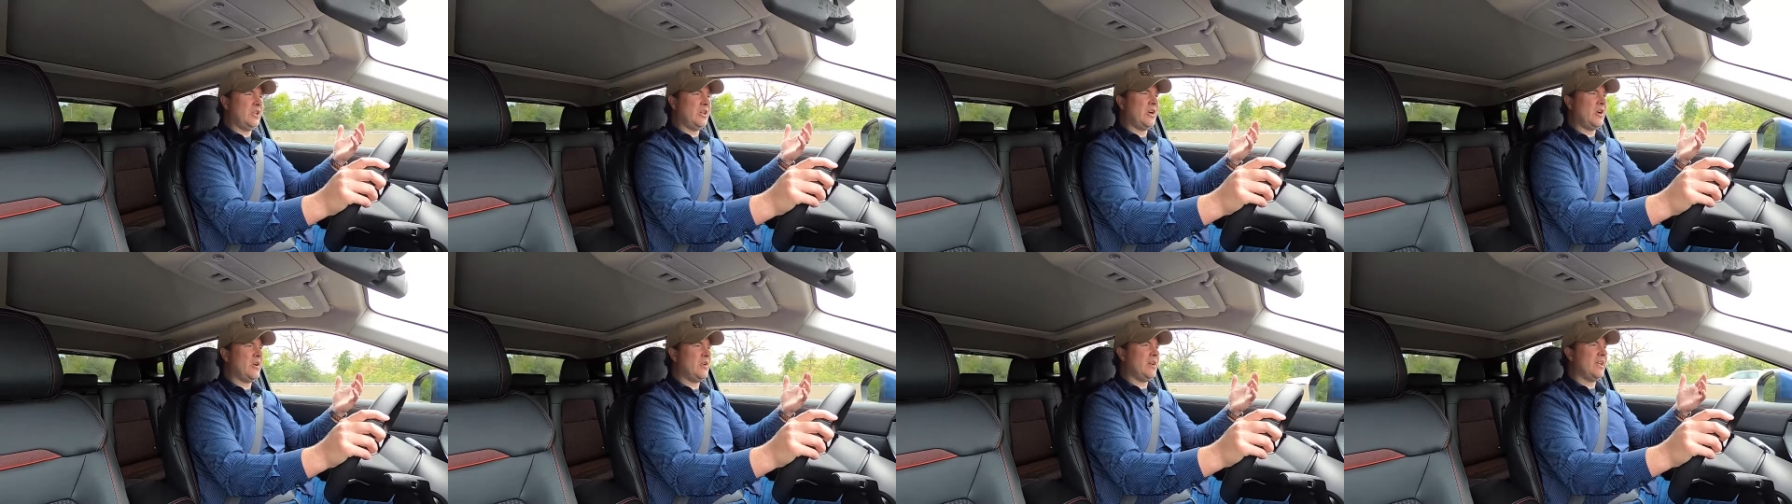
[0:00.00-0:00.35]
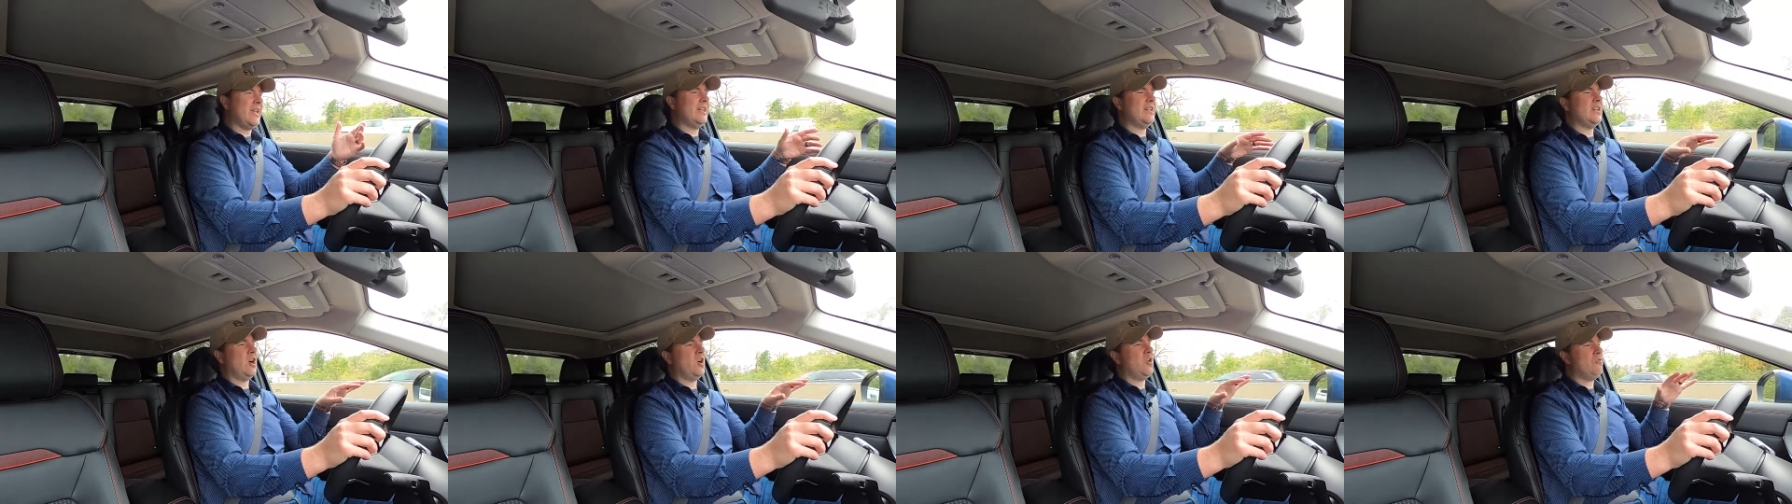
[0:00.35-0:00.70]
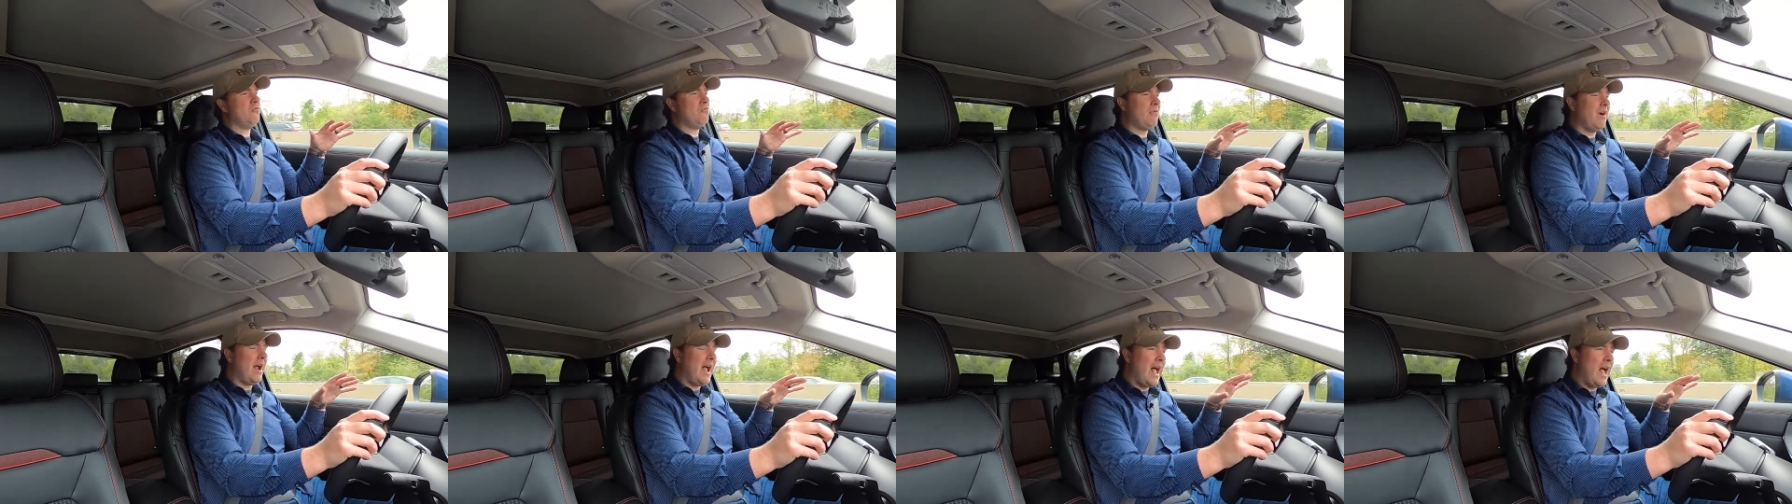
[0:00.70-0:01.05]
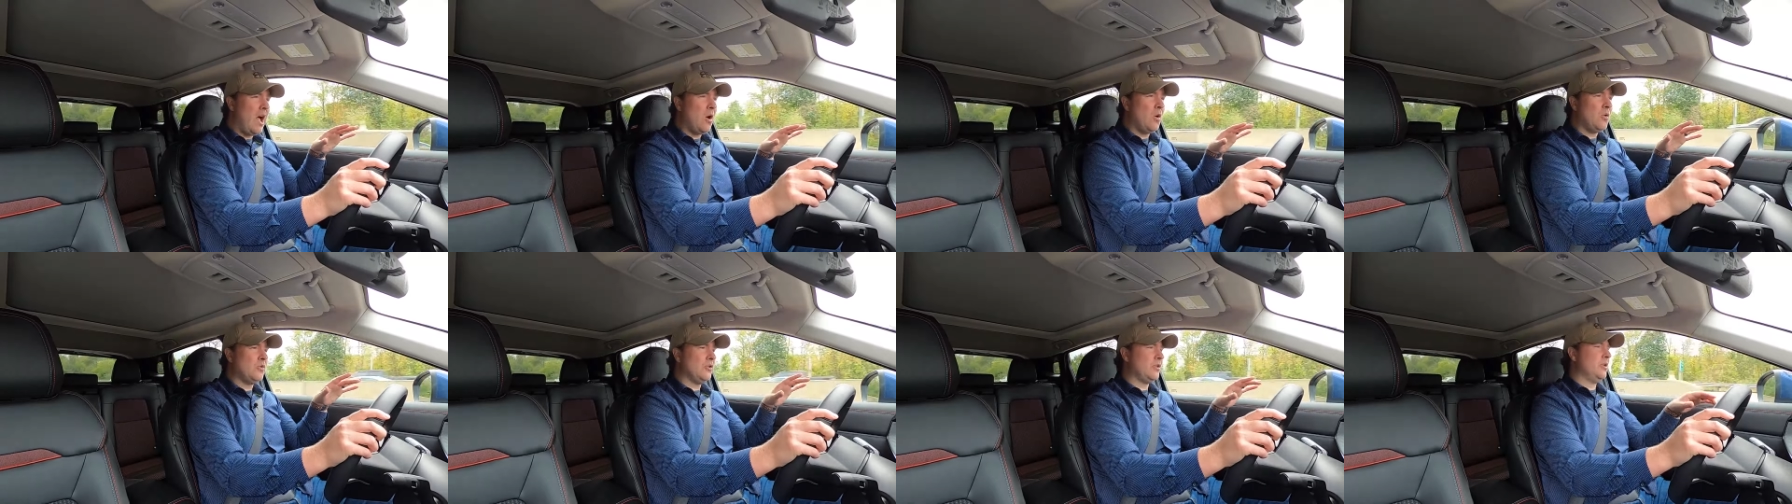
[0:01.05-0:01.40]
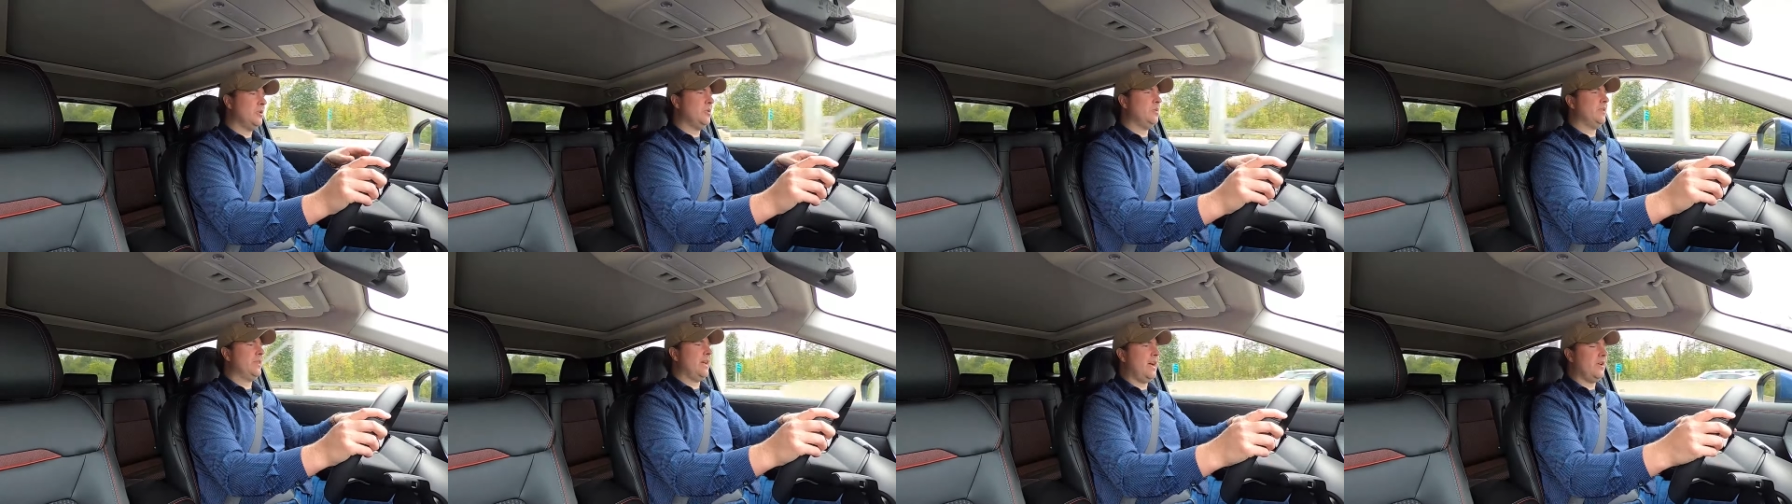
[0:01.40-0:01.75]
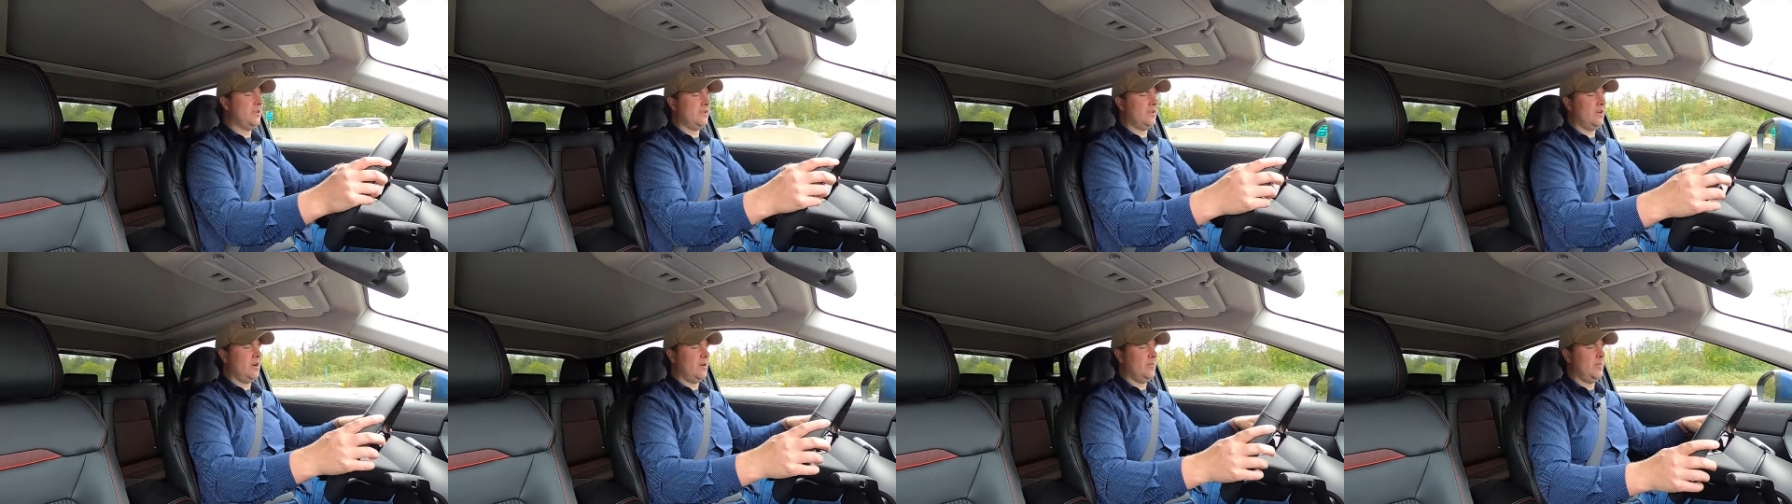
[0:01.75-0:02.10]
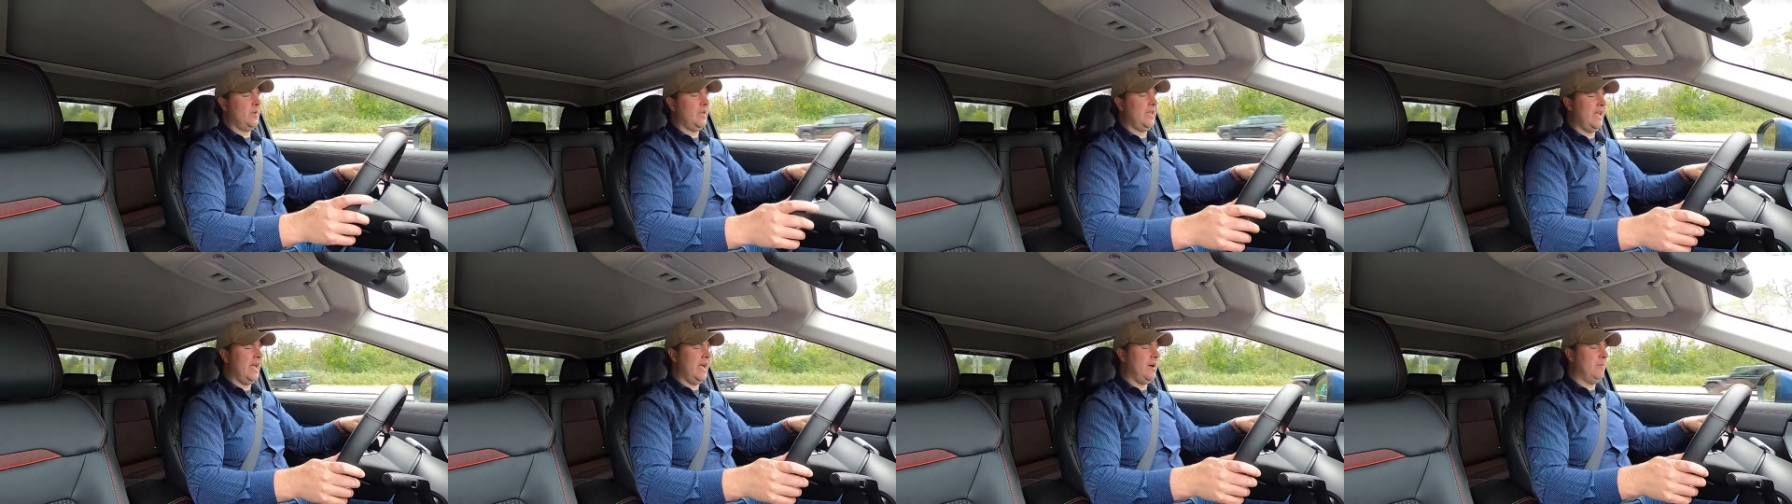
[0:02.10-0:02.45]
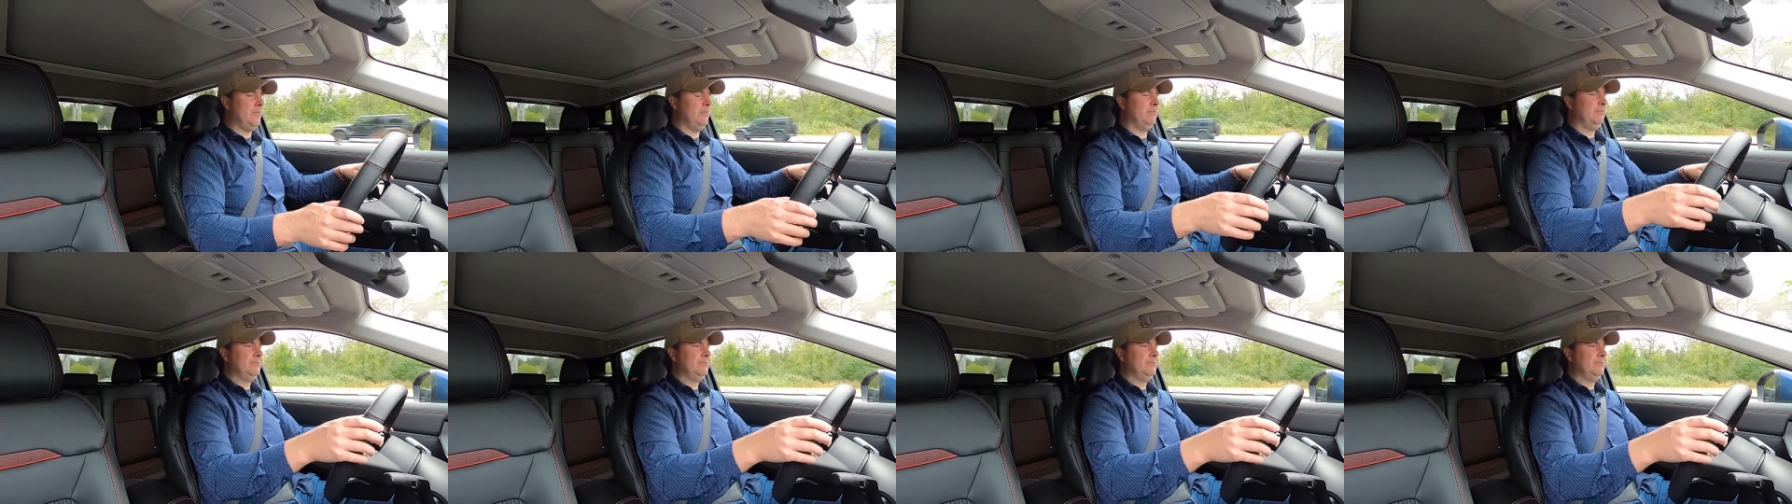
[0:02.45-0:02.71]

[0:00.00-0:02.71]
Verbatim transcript: turning around 2,000 RPM.